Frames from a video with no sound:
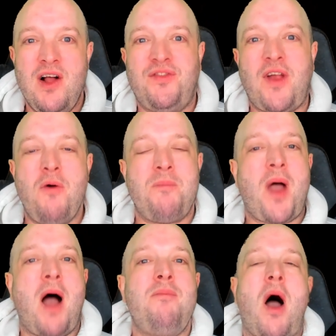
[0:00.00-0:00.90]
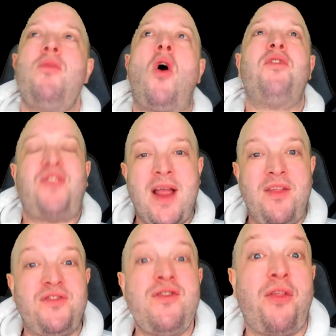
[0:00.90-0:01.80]
So I'm not saying
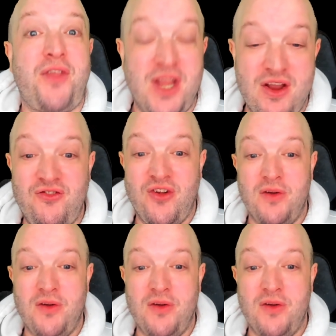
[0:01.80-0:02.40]
there's nothing you do.